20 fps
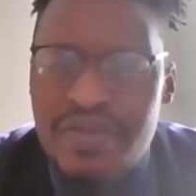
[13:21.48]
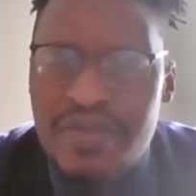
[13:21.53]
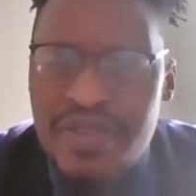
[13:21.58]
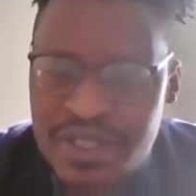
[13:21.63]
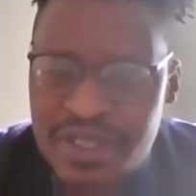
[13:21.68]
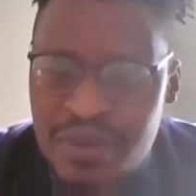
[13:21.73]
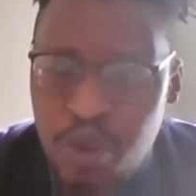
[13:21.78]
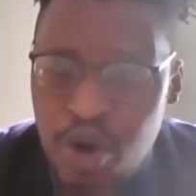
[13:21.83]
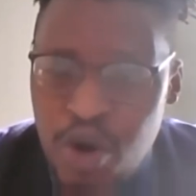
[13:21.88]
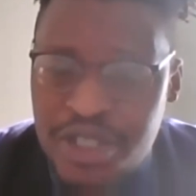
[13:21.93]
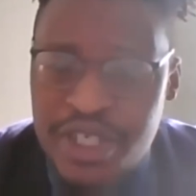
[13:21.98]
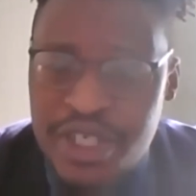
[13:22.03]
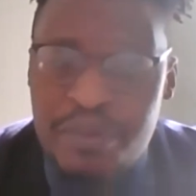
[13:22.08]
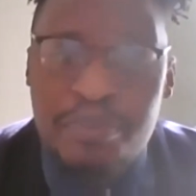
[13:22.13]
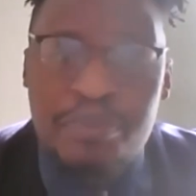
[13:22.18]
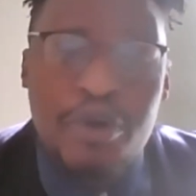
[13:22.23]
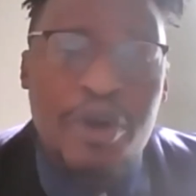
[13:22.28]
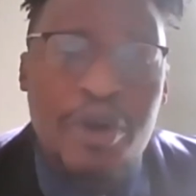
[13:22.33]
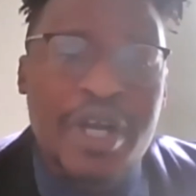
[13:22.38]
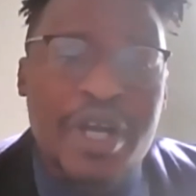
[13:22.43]
This
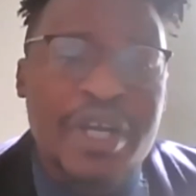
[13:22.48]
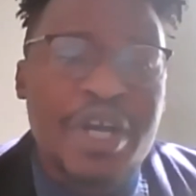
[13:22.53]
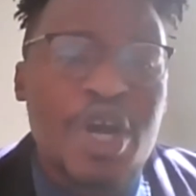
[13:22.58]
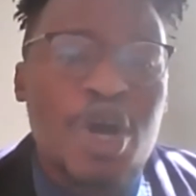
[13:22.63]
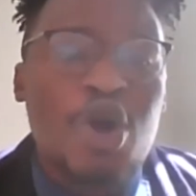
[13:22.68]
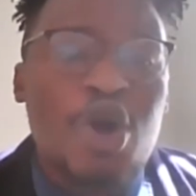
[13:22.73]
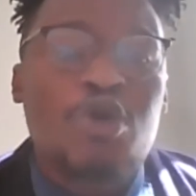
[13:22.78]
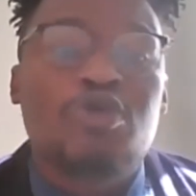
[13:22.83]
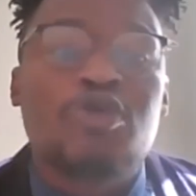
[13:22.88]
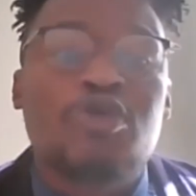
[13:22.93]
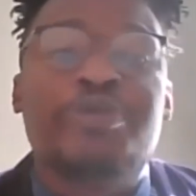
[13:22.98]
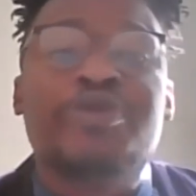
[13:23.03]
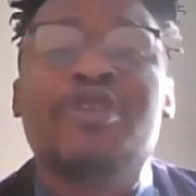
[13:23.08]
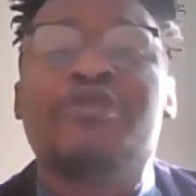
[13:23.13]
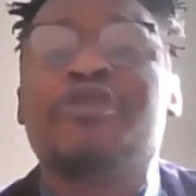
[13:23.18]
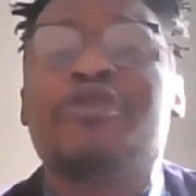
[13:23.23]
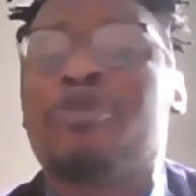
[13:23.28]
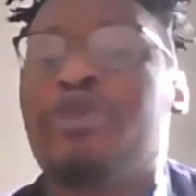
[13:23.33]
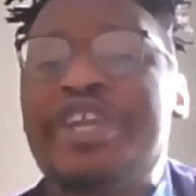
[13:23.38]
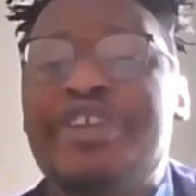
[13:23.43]
important book will be
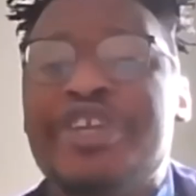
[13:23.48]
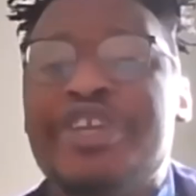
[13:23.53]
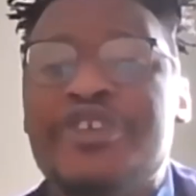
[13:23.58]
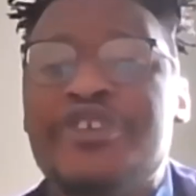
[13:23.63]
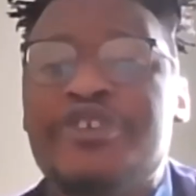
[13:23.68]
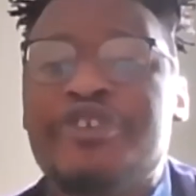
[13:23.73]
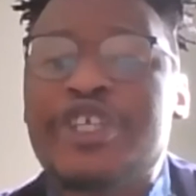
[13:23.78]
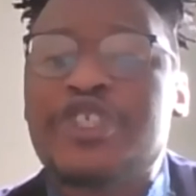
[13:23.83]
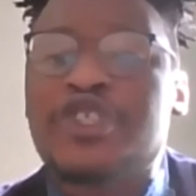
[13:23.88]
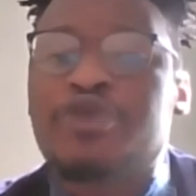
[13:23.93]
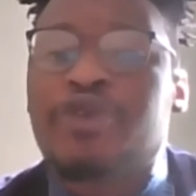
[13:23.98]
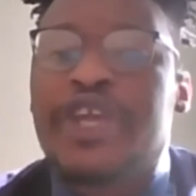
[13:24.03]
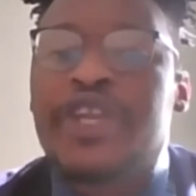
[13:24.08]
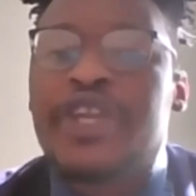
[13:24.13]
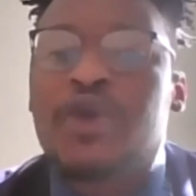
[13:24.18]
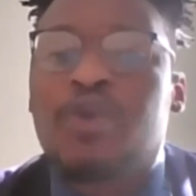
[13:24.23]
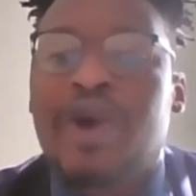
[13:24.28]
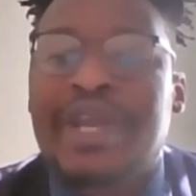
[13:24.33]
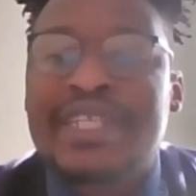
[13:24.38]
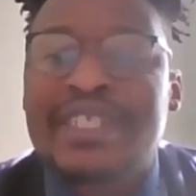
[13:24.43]
of great interest to
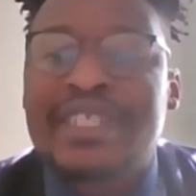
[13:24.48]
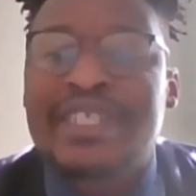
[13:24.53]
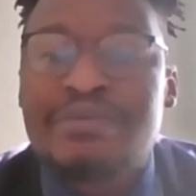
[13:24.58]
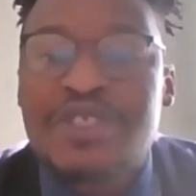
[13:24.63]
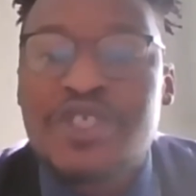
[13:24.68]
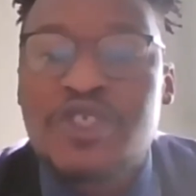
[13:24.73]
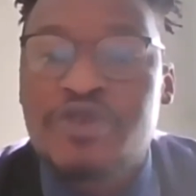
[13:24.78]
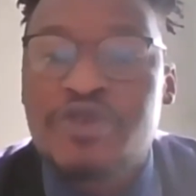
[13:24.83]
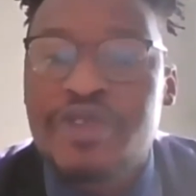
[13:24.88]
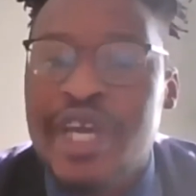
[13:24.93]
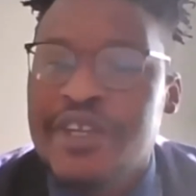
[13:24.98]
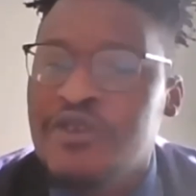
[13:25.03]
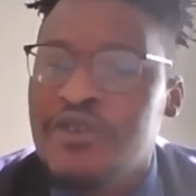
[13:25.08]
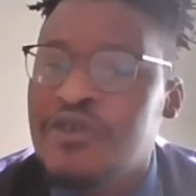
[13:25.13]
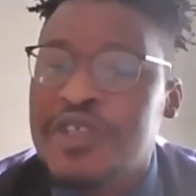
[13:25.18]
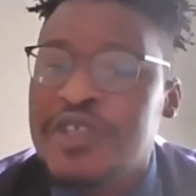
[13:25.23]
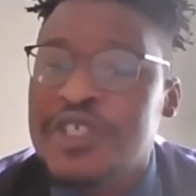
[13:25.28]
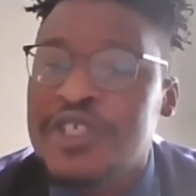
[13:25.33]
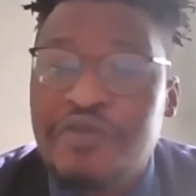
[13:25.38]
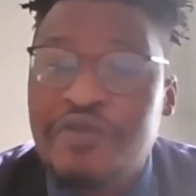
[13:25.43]
anyone attempting to get
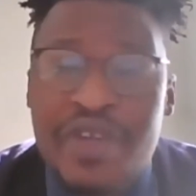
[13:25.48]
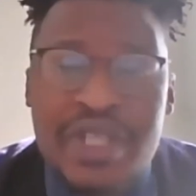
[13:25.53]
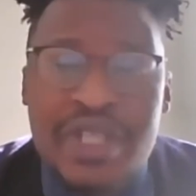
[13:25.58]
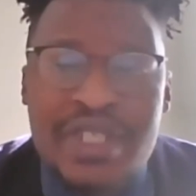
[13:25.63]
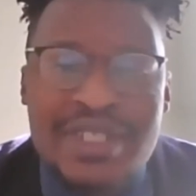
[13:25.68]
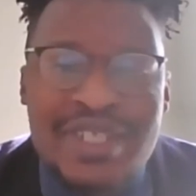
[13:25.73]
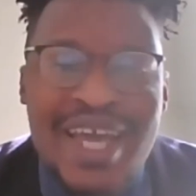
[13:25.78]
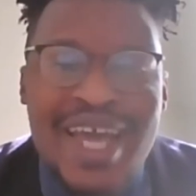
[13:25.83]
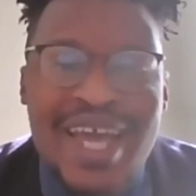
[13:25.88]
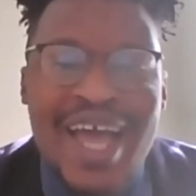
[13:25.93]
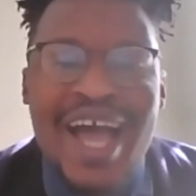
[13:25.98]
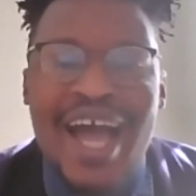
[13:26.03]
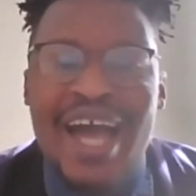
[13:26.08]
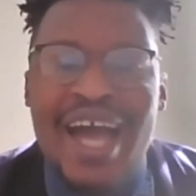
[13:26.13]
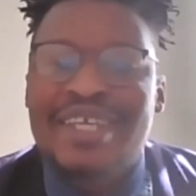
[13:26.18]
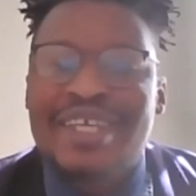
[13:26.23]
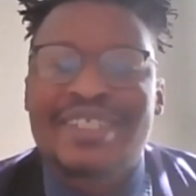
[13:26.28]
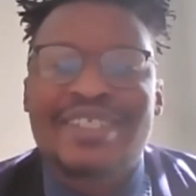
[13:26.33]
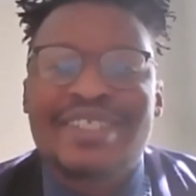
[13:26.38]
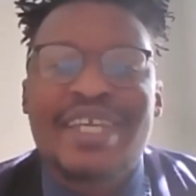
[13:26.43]
into this field,
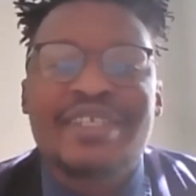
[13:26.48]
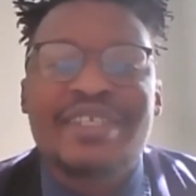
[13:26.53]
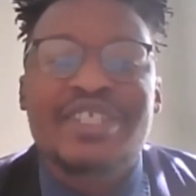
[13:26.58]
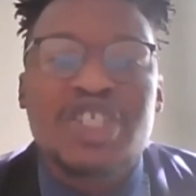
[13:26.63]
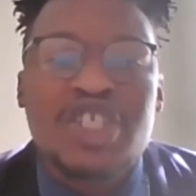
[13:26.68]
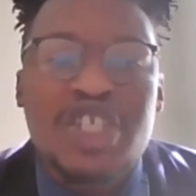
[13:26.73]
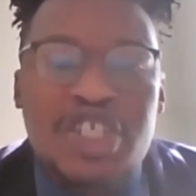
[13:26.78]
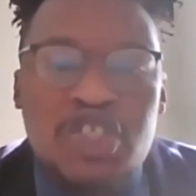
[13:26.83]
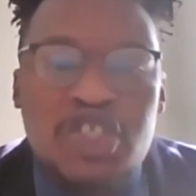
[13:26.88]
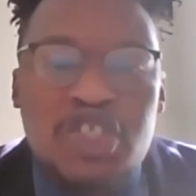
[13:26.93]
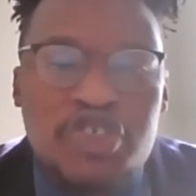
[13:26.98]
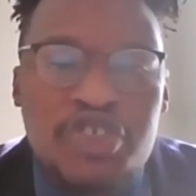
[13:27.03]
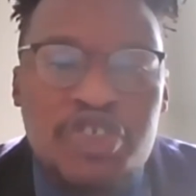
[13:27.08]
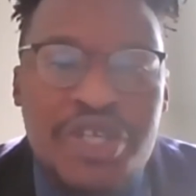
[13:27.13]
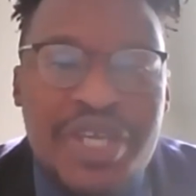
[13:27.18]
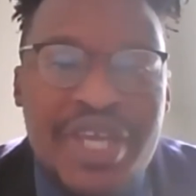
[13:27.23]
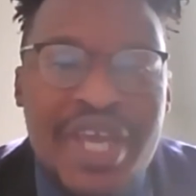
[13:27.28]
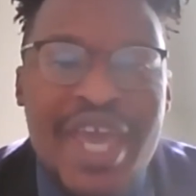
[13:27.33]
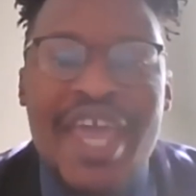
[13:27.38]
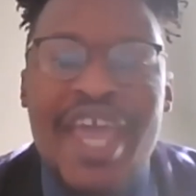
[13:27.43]
understand its
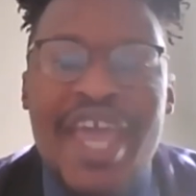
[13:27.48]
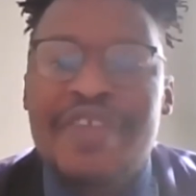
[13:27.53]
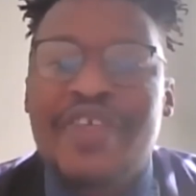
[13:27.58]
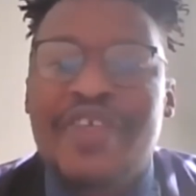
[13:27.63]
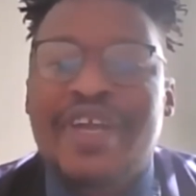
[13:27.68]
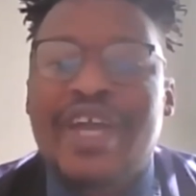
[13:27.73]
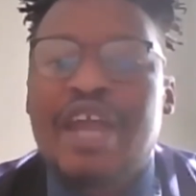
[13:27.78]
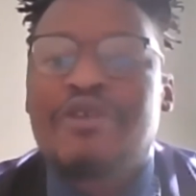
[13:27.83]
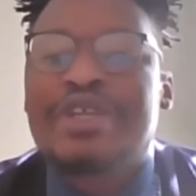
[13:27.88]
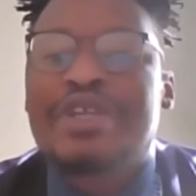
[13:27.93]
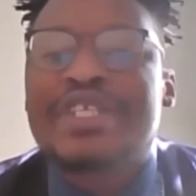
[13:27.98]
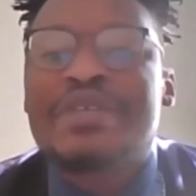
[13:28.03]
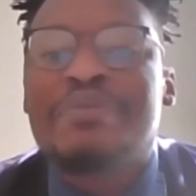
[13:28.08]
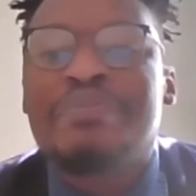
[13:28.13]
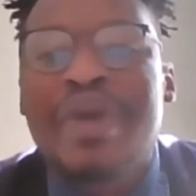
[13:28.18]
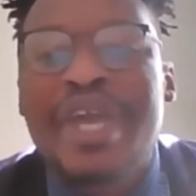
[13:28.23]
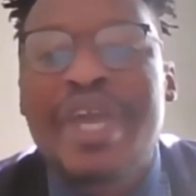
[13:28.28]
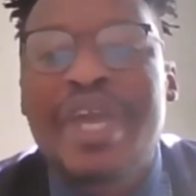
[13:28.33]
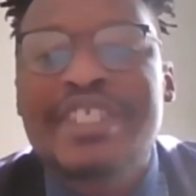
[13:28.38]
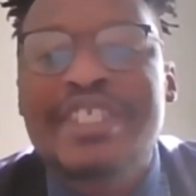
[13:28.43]
history, and the current
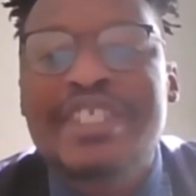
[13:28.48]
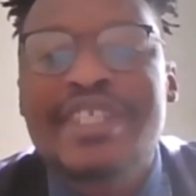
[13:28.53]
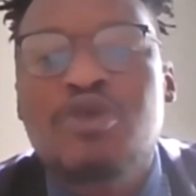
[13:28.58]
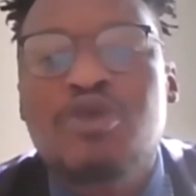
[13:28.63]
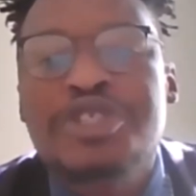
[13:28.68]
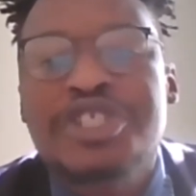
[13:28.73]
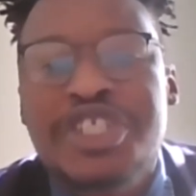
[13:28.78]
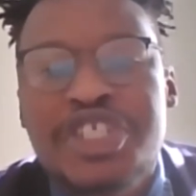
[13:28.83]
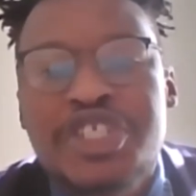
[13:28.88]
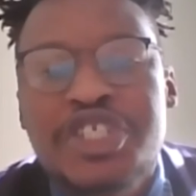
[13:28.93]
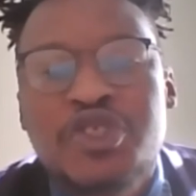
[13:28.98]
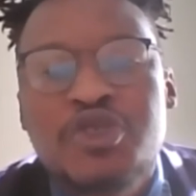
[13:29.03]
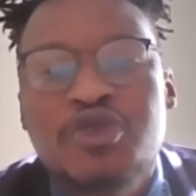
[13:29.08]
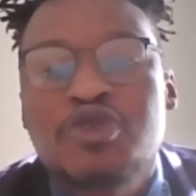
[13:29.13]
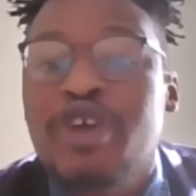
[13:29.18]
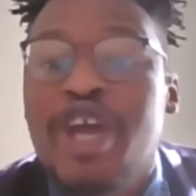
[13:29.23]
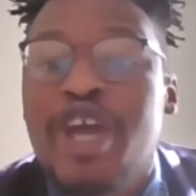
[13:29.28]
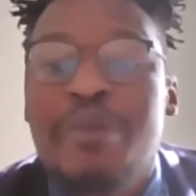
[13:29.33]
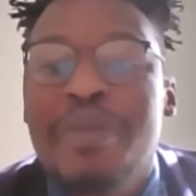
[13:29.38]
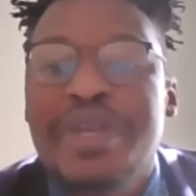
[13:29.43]
debates that continue
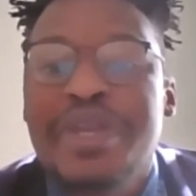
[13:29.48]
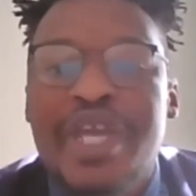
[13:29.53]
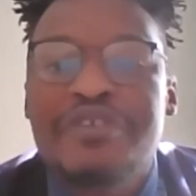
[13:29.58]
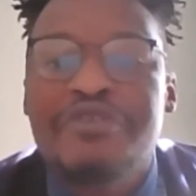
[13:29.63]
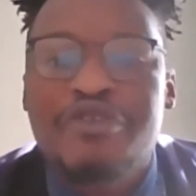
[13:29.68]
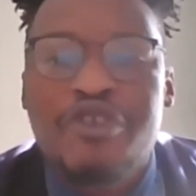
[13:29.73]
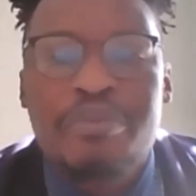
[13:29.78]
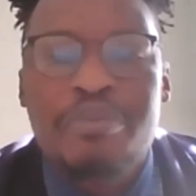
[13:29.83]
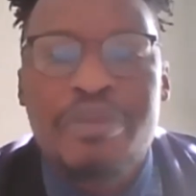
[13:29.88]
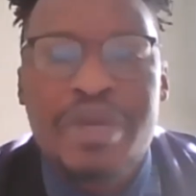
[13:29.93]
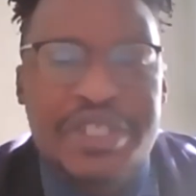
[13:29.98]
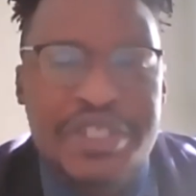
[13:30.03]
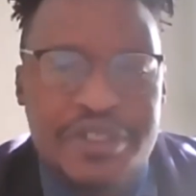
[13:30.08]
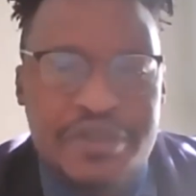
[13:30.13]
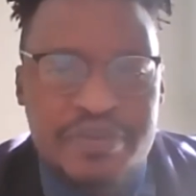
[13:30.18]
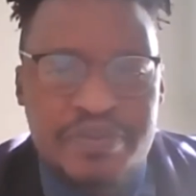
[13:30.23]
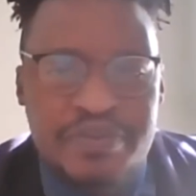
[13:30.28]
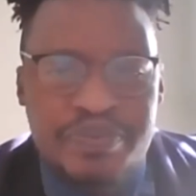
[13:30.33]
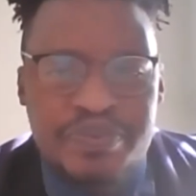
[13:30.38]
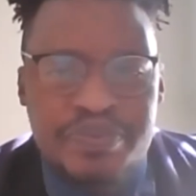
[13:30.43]
to emanate from
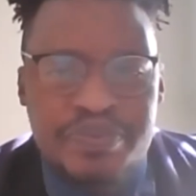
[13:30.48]
it.